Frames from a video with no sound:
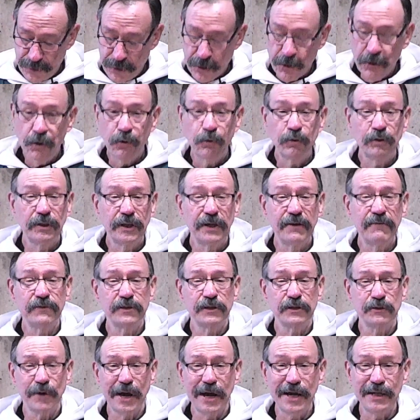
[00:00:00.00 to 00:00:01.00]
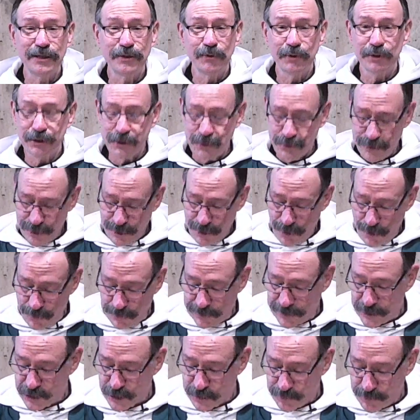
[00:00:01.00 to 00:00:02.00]
who lives and reigns with you in the Holy
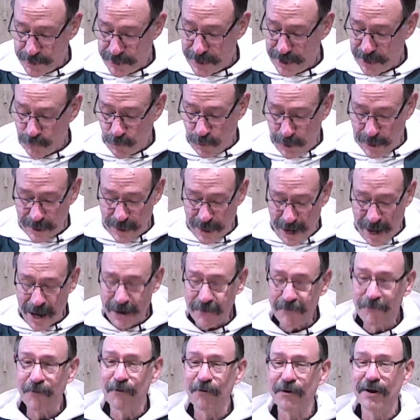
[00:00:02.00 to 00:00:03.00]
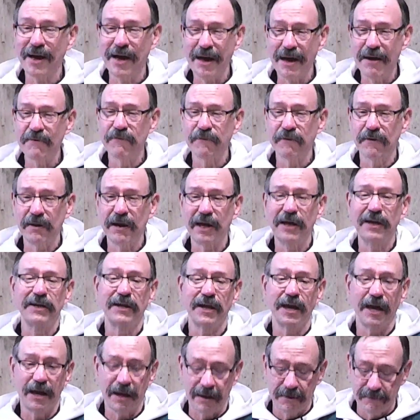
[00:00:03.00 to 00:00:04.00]
Spirit, one God, forever and
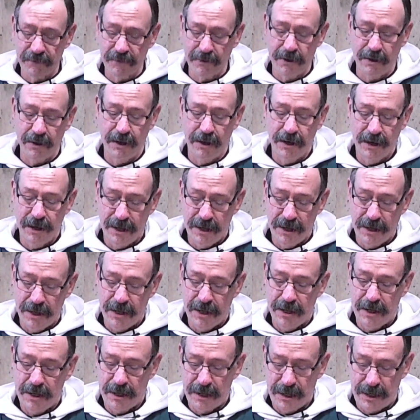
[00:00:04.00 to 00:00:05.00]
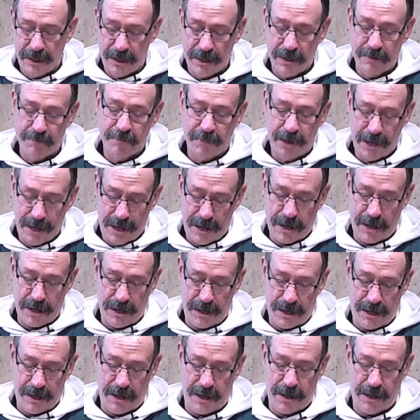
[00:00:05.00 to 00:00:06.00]
ever.
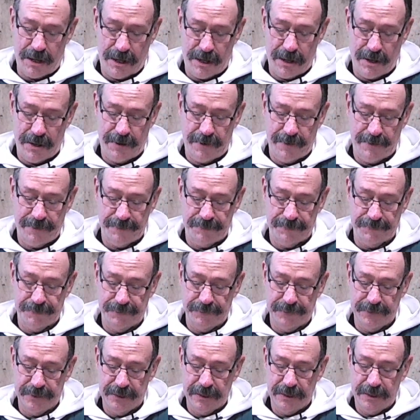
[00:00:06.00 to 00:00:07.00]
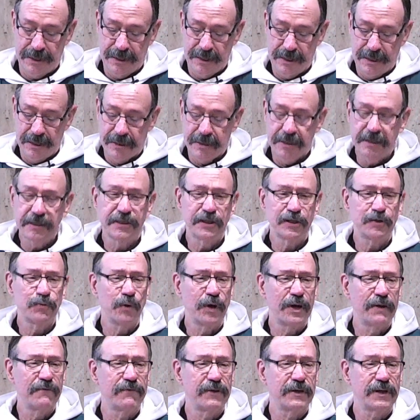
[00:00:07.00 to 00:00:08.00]
Amen. This is
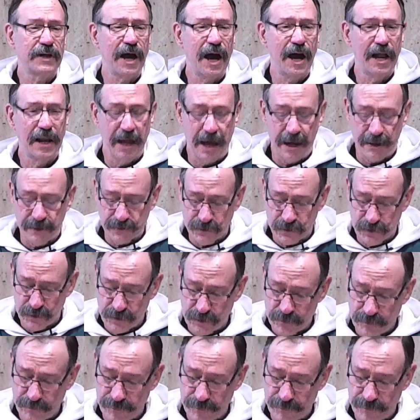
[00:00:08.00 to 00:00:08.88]
one of the collects,